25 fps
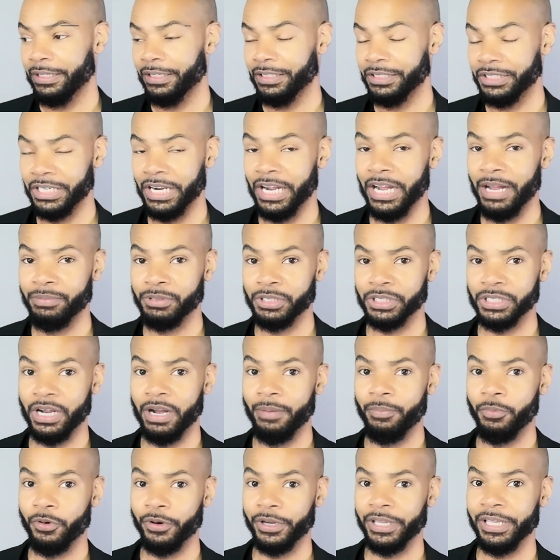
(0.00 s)
in a job
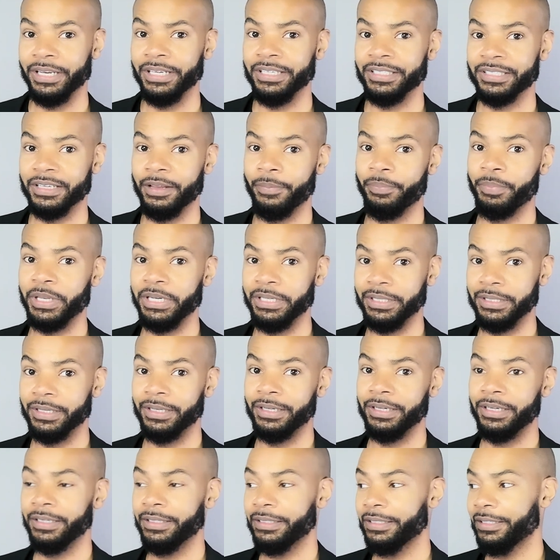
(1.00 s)
shop or getting something
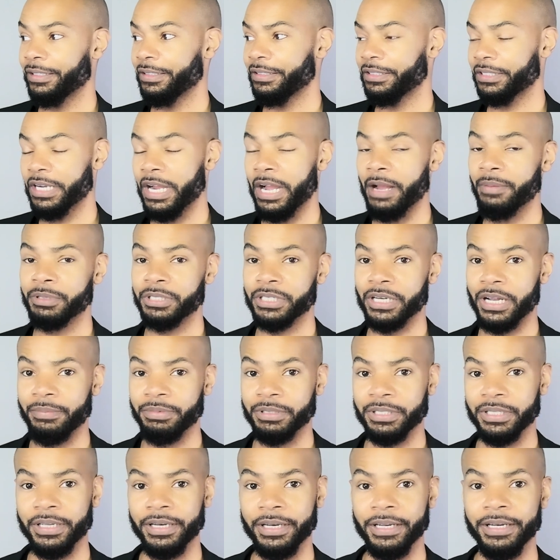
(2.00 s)
done in a job
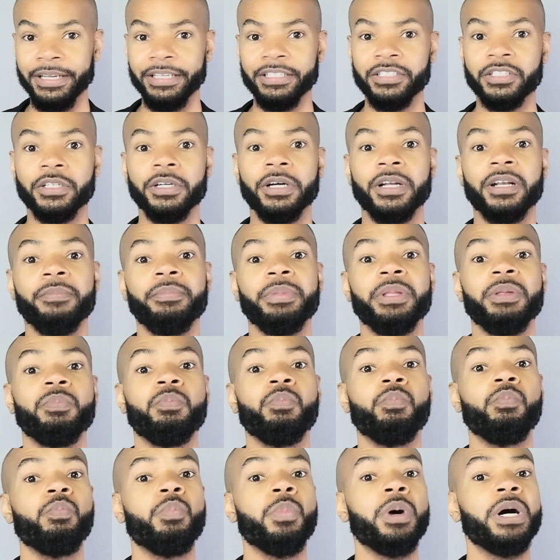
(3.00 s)
shop setting is going to be
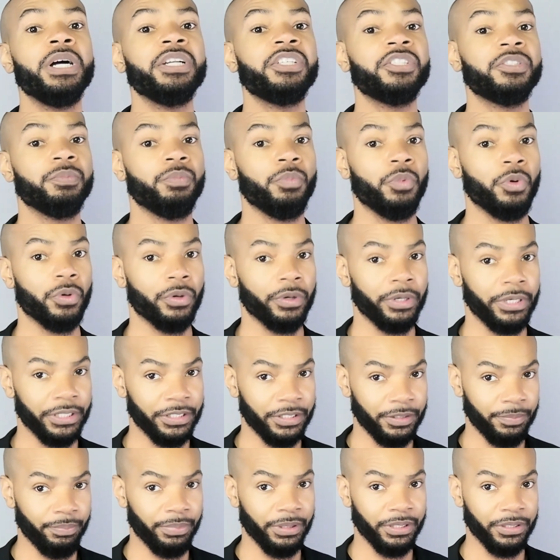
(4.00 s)
much more
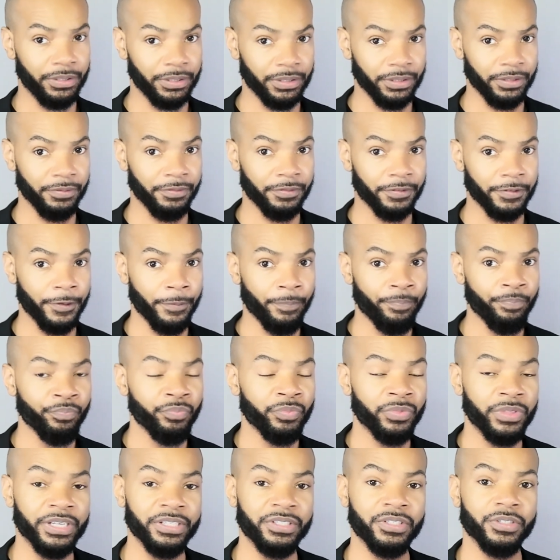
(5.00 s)
expensive.
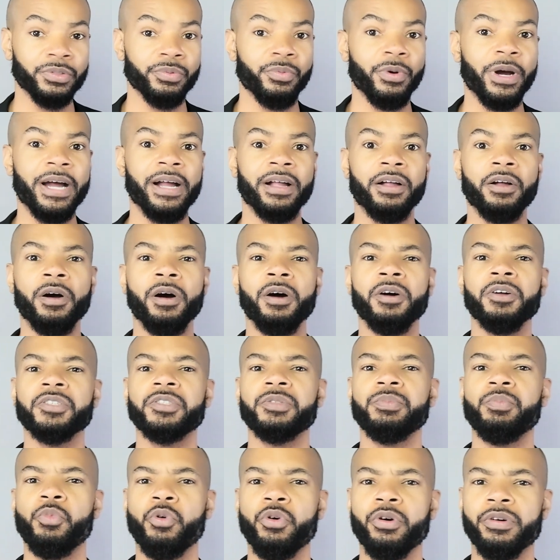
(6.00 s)
This is why it
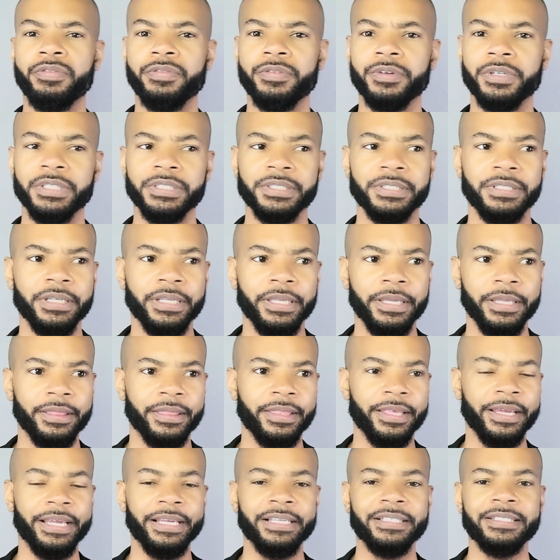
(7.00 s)
costs more for us to
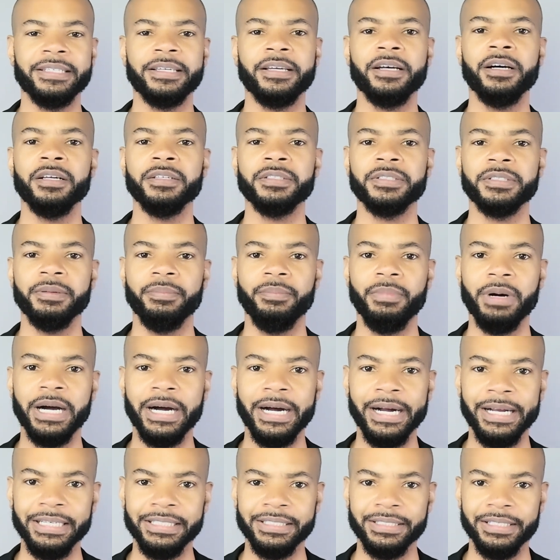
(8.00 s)
get things
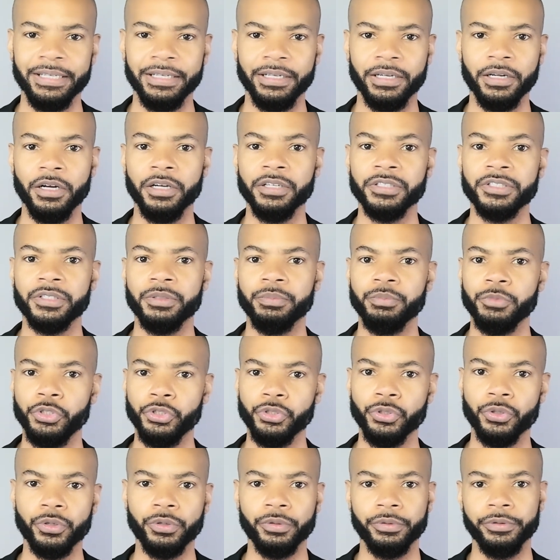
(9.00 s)
customized and custom
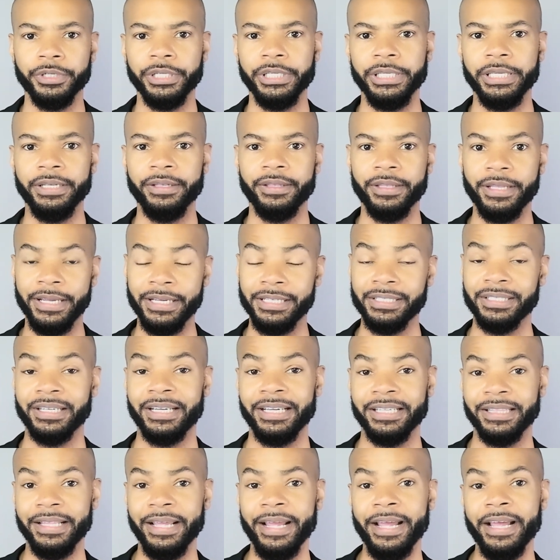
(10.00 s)
jewelry and things
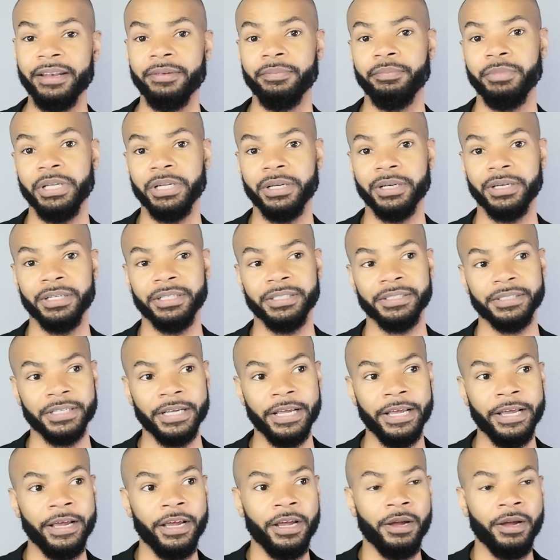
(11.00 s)
like that, because